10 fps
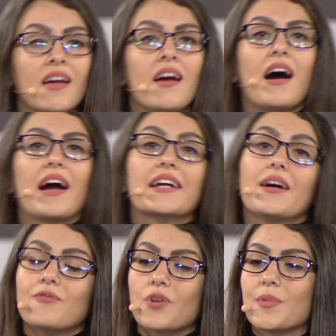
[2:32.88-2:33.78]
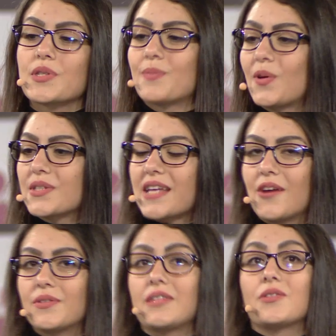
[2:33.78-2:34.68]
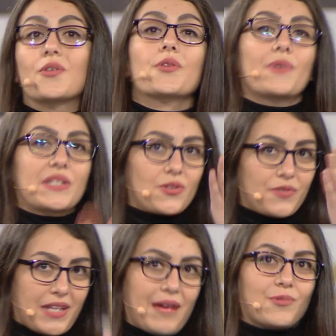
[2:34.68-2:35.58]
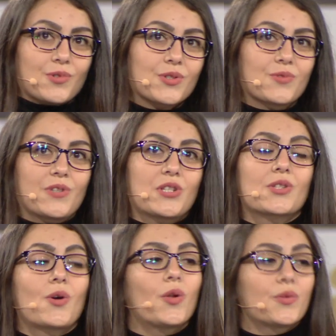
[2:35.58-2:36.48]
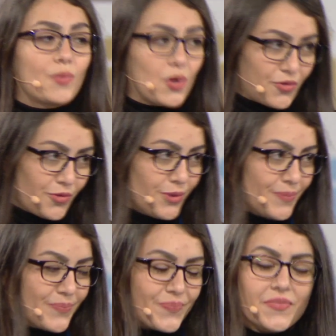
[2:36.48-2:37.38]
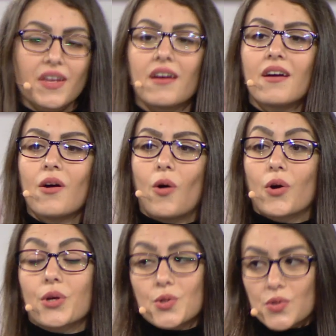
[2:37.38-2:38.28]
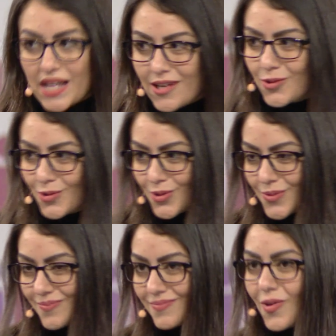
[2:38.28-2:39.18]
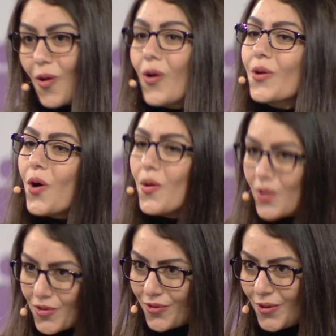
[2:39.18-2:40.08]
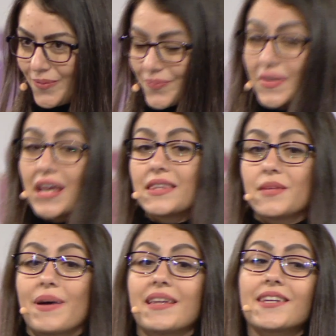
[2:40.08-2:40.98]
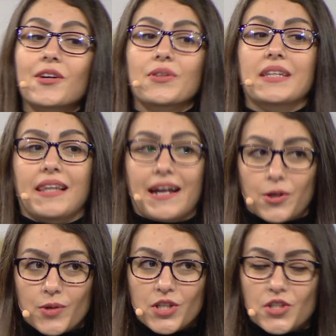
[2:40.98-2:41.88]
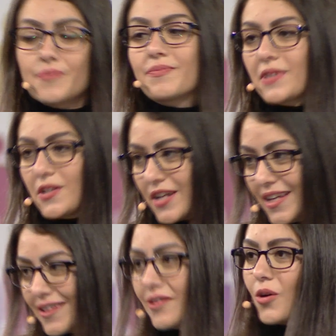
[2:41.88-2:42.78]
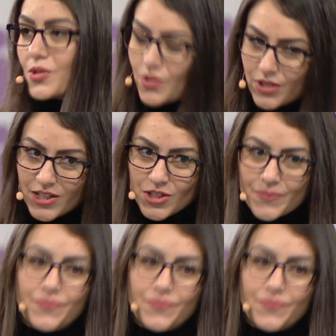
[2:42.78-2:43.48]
I come from a small town in northwest of Cyprus, which is called Morphu, or Güzelyurt, or Omorfo, depending on the language, Greek or Turkish,